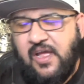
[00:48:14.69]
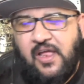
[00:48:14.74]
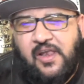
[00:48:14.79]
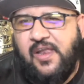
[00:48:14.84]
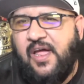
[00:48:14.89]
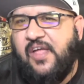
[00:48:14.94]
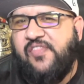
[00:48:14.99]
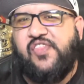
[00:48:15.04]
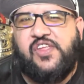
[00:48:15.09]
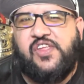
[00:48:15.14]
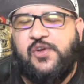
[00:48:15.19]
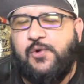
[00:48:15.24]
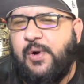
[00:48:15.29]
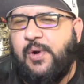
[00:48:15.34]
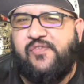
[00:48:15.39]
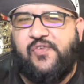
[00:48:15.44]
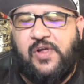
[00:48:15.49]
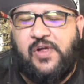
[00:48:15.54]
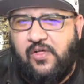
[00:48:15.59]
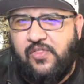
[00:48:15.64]
Not the
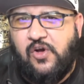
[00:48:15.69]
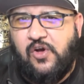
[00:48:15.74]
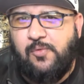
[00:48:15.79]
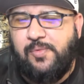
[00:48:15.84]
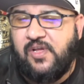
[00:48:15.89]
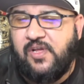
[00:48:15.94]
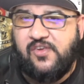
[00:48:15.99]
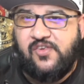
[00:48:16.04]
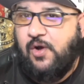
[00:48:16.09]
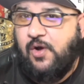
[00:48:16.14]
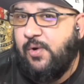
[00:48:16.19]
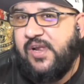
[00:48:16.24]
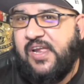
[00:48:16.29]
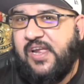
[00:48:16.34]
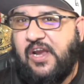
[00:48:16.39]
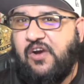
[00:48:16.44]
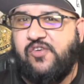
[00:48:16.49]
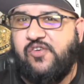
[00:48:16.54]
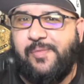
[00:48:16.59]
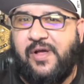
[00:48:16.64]
UFL, though, because no one
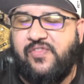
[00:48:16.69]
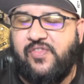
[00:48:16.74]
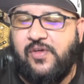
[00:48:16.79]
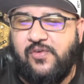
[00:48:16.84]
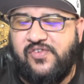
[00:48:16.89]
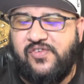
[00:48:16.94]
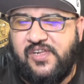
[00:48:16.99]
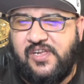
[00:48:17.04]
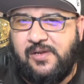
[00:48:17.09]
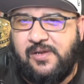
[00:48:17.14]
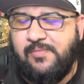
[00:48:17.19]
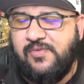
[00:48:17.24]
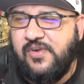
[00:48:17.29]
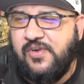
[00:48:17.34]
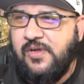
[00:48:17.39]
cares about those teams.